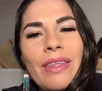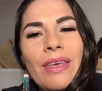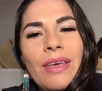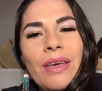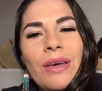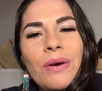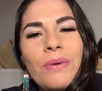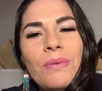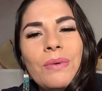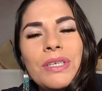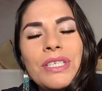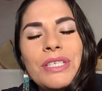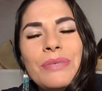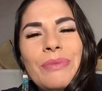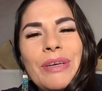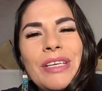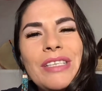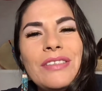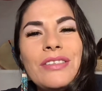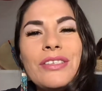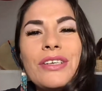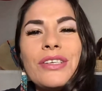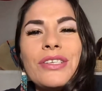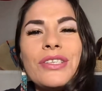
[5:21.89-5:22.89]
which
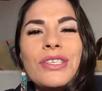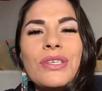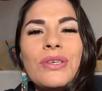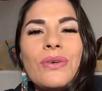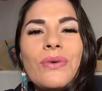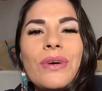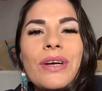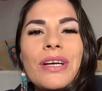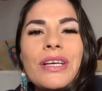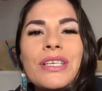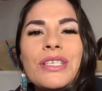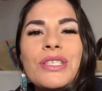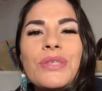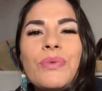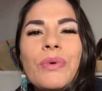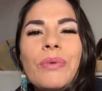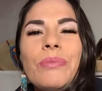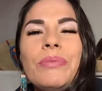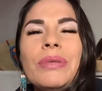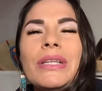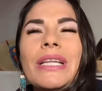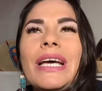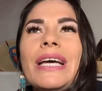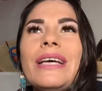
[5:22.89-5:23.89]
means her stories would
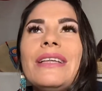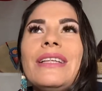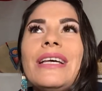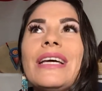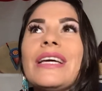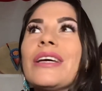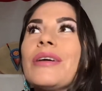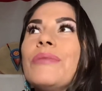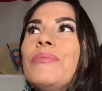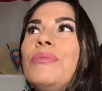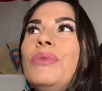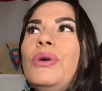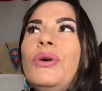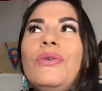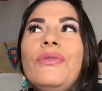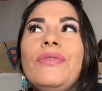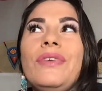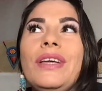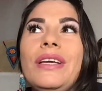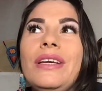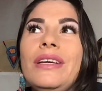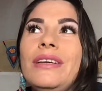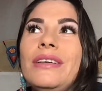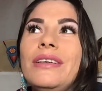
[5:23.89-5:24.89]
play like a
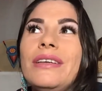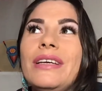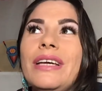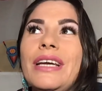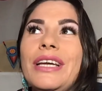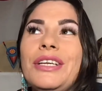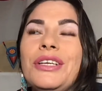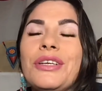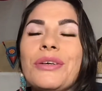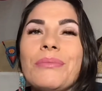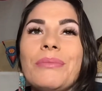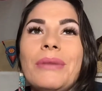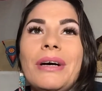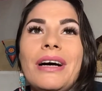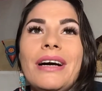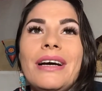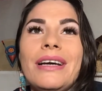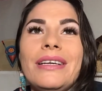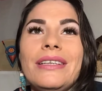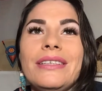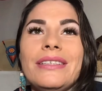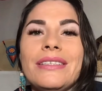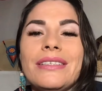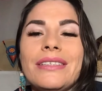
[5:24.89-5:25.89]
movie in your
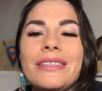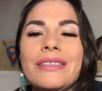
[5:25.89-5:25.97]
mind.